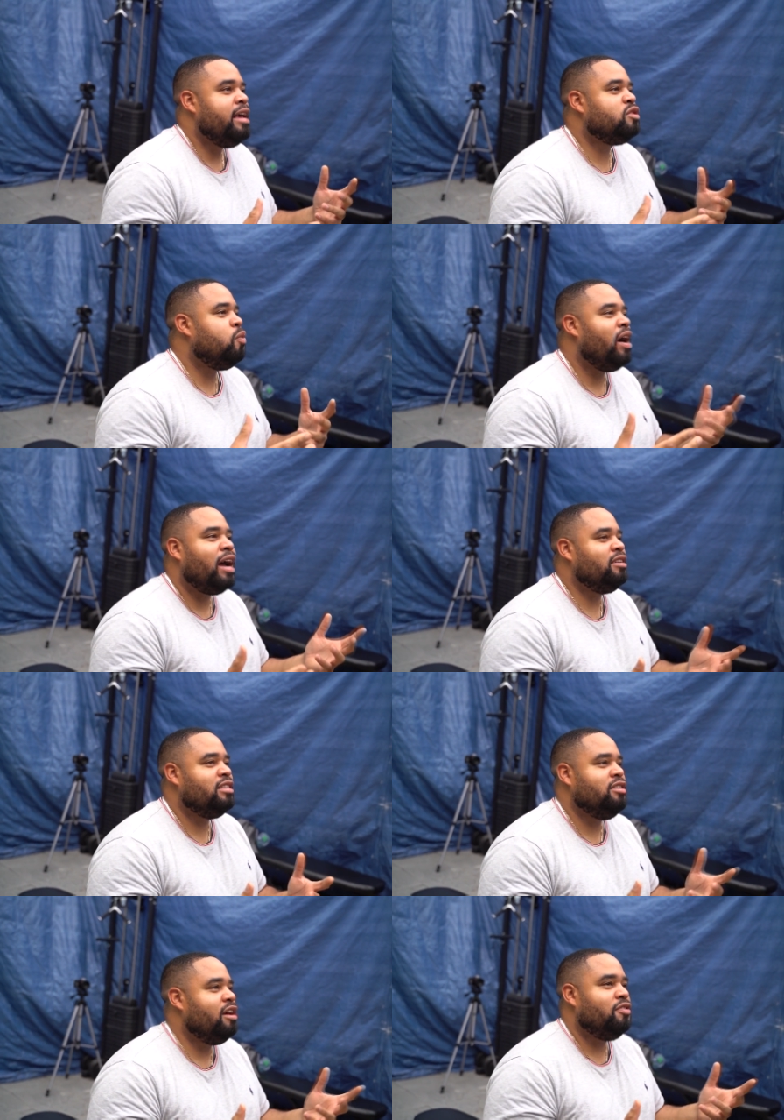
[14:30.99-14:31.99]
His workout
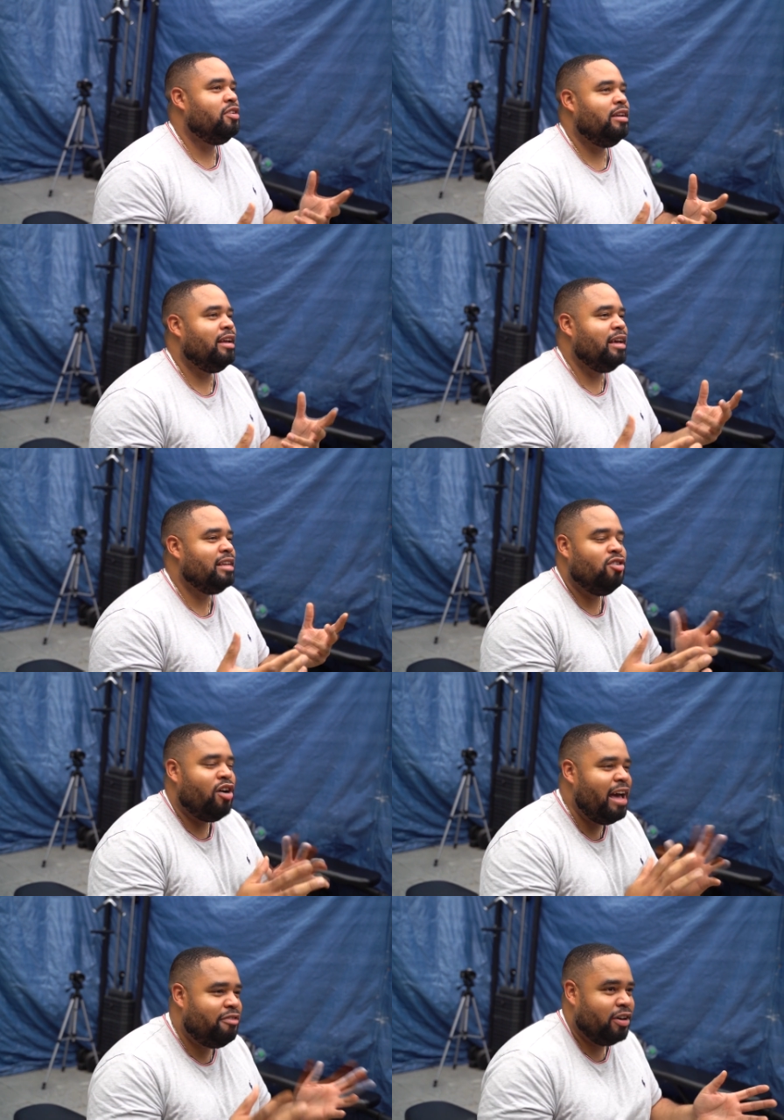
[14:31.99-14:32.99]
is not even it,
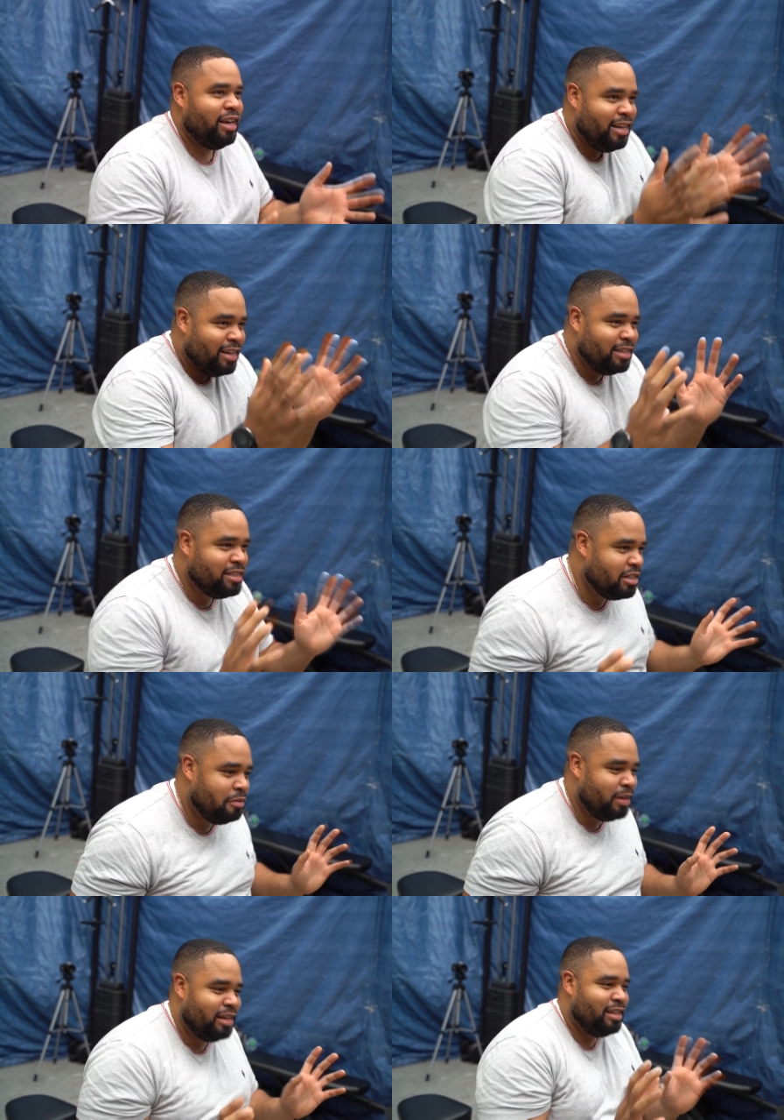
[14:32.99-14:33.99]
no effort. He didn't
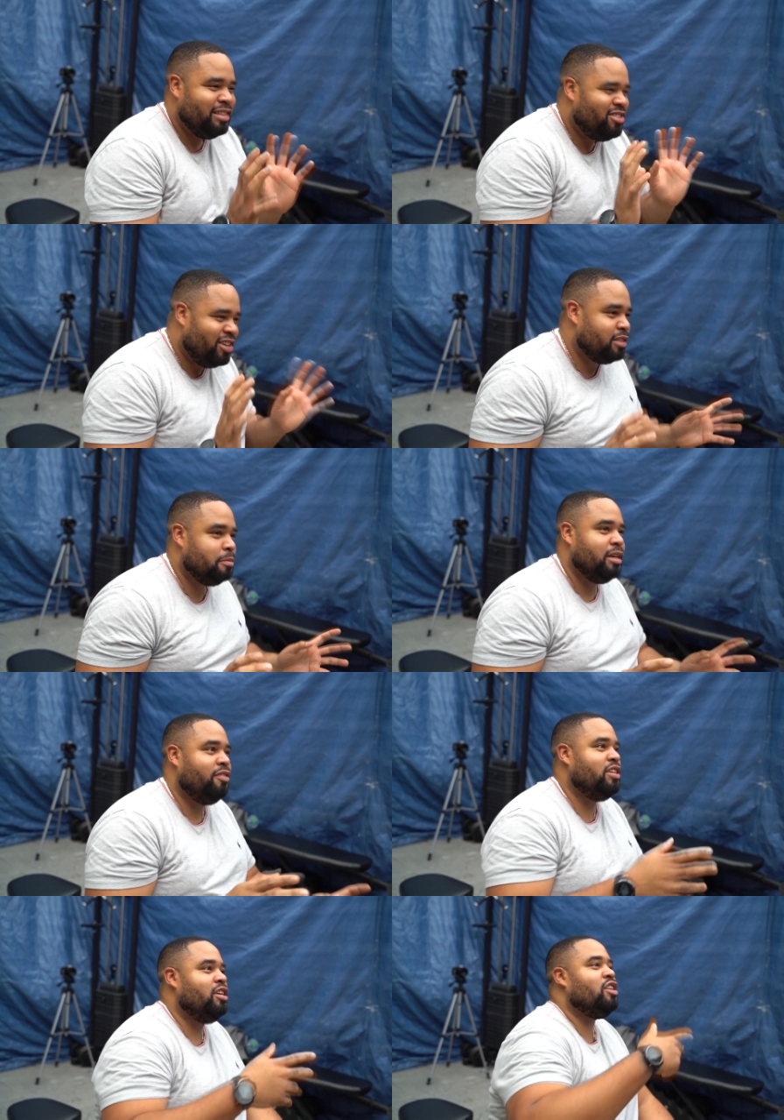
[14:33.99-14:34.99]
gym. He didn't stress God
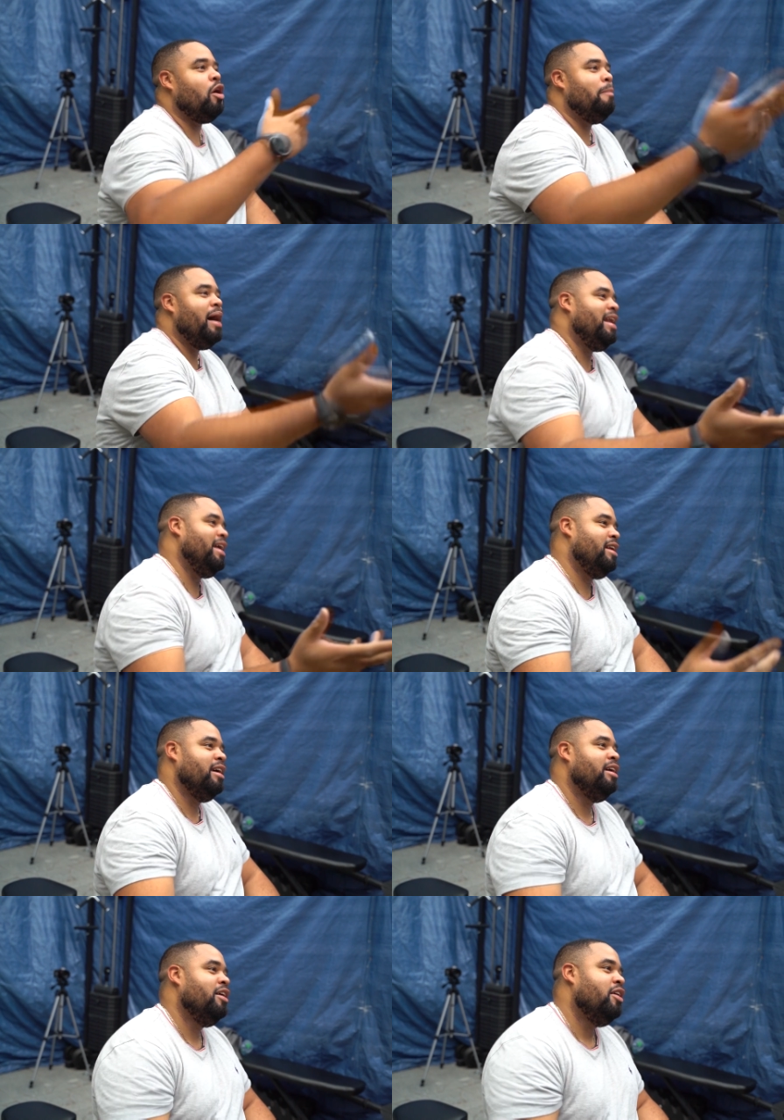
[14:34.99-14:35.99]
himself. He just
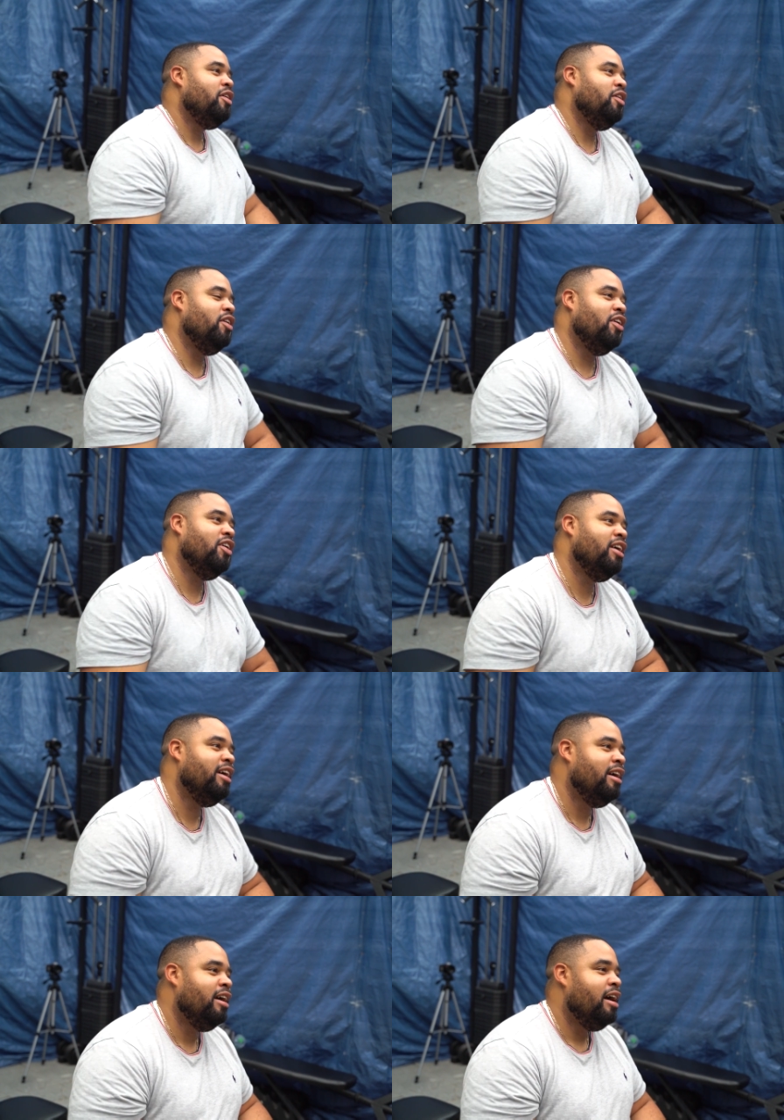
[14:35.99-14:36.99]
commanded. You know,
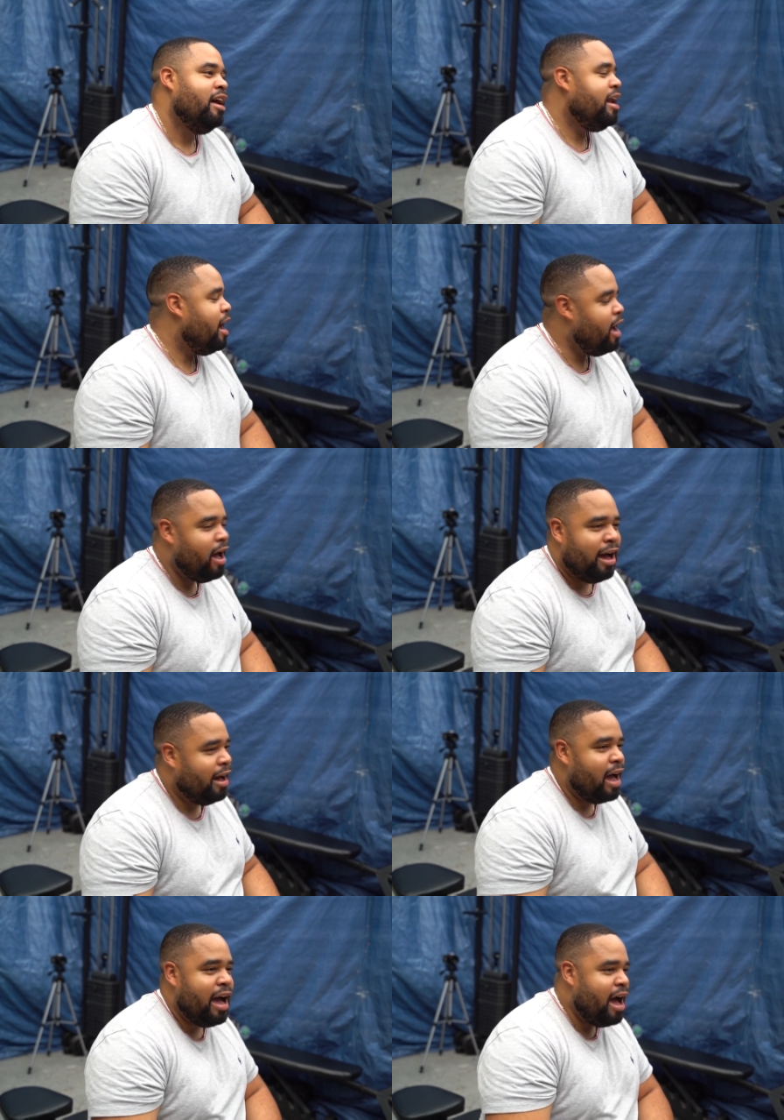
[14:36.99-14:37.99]
packs, ten this way. Yeah, ten
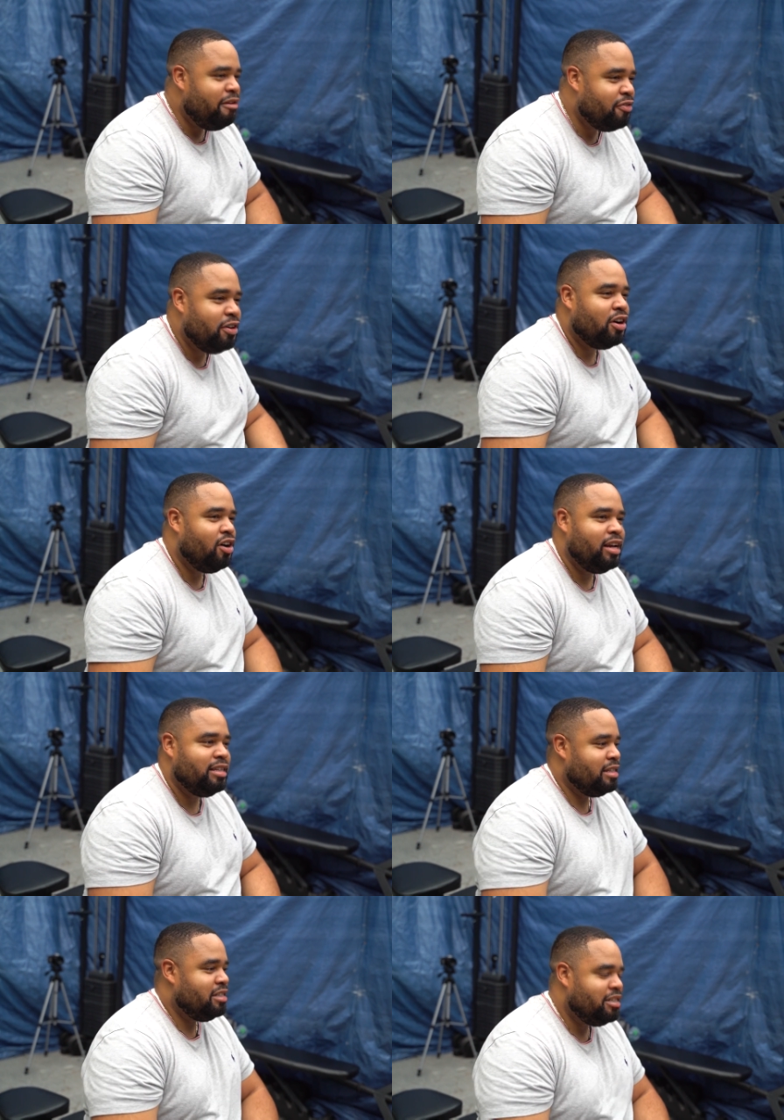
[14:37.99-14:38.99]
that way. I, I feel God
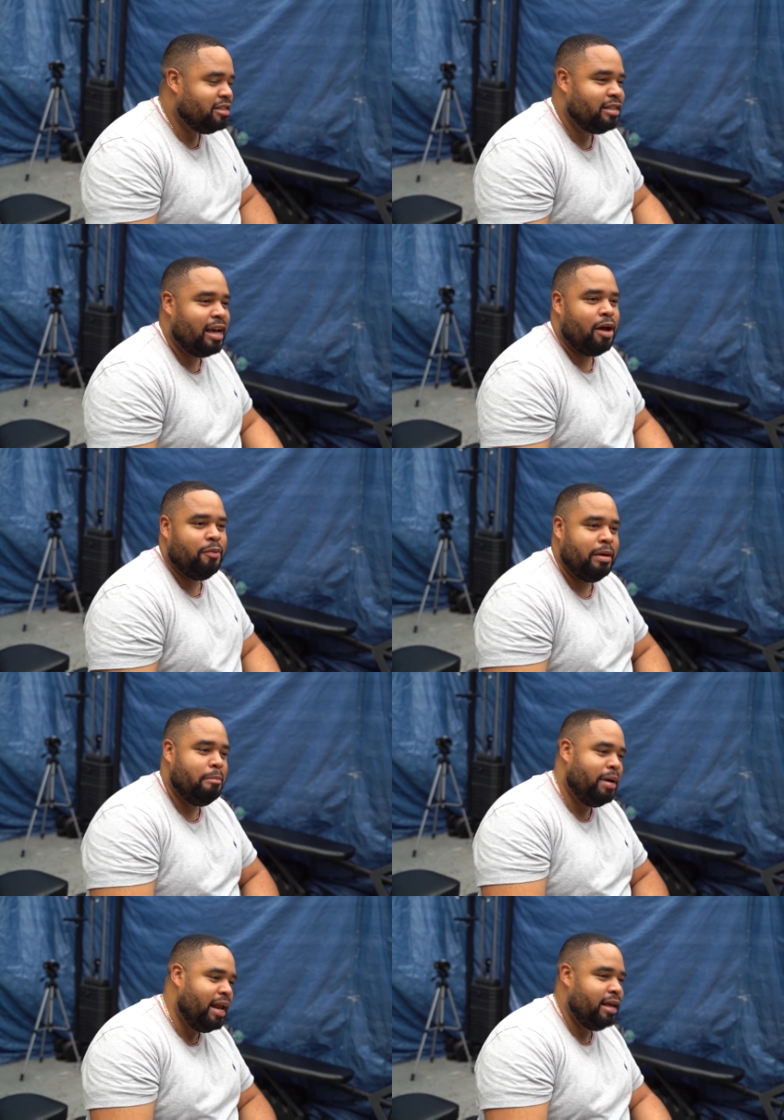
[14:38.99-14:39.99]
is a chilled guy
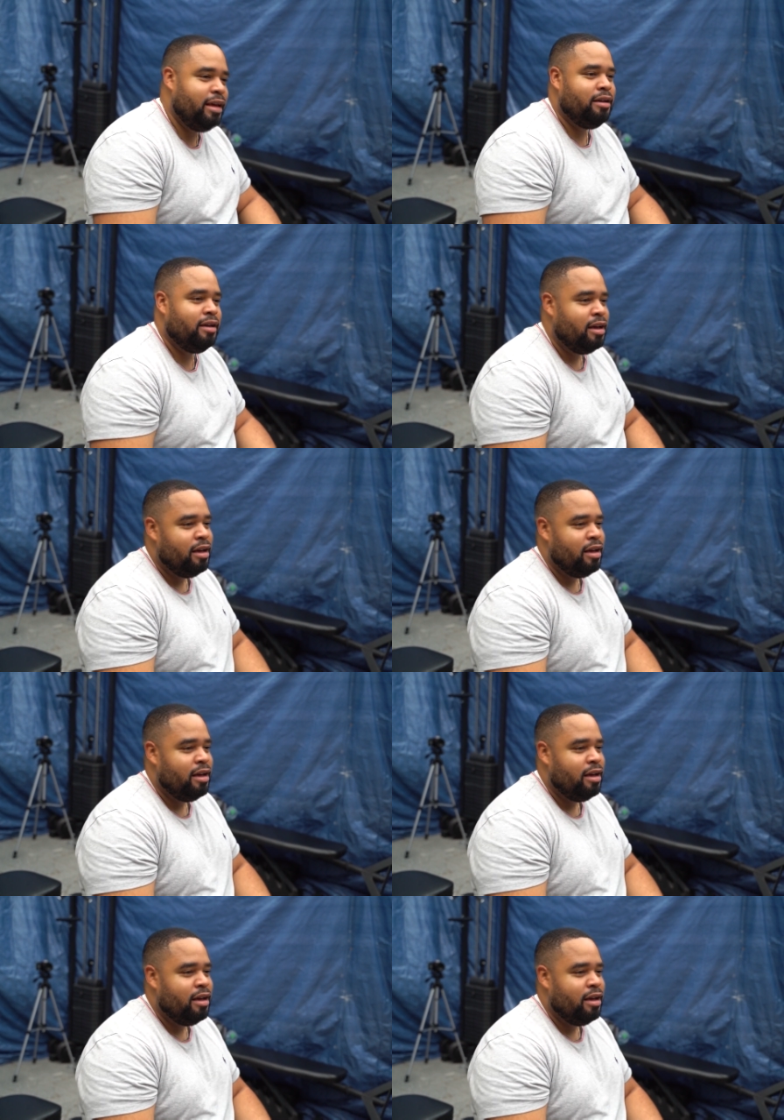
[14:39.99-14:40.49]
with belly.